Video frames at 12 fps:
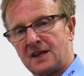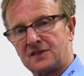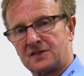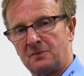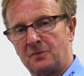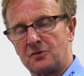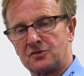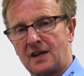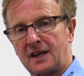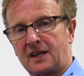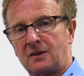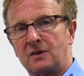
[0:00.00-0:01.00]
that simple
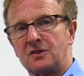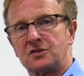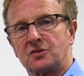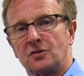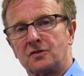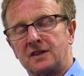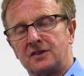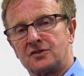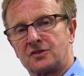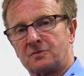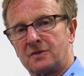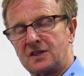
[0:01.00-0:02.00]
check it will ensure the
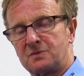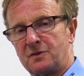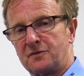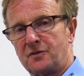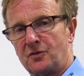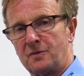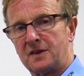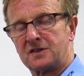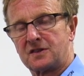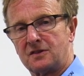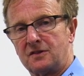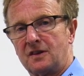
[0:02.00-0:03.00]
instrument is performing
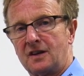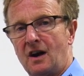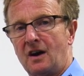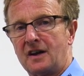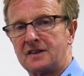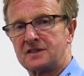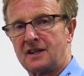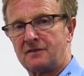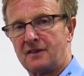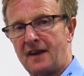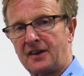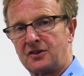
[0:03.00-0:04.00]
to the highest
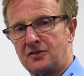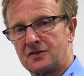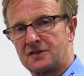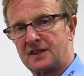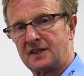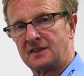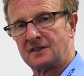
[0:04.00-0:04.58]
level of accuracy.